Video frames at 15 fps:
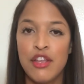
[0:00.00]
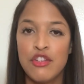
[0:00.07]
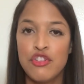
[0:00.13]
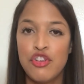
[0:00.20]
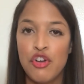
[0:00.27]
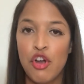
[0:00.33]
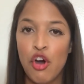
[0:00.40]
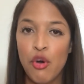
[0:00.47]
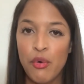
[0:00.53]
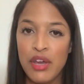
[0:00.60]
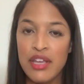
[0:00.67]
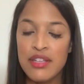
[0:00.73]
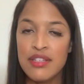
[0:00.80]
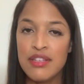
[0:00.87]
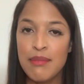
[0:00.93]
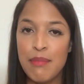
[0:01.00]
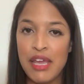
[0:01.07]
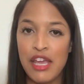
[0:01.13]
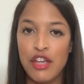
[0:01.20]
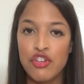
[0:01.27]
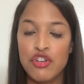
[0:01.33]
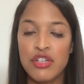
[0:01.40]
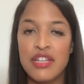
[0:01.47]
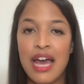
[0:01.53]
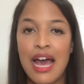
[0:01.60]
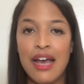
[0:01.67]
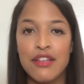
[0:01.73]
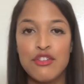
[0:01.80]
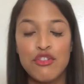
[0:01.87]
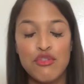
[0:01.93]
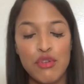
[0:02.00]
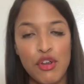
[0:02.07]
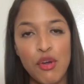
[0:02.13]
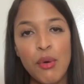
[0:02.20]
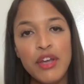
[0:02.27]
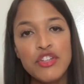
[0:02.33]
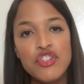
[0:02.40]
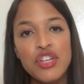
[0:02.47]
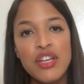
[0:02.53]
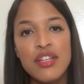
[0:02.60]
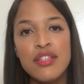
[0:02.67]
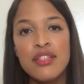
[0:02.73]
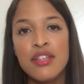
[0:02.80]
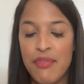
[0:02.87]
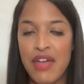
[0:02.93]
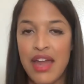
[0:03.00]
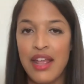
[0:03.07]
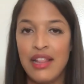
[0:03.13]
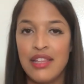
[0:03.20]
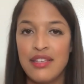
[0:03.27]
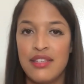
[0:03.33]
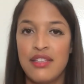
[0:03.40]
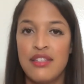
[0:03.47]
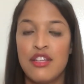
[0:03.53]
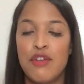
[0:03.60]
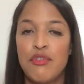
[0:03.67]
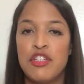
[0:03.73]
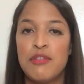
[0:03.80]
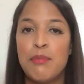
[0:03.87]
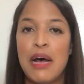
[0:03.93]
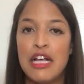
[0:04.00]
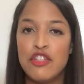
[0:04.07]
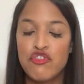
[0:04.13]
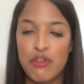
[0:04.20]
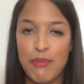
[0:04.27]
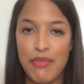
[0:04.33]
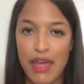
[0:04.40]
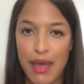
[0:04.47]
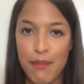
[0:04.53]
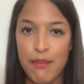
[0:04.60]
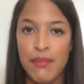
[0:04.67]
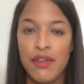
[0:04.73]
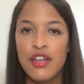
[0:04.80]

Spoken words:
So you're always making sure to ask the student questions that elicits a response from them.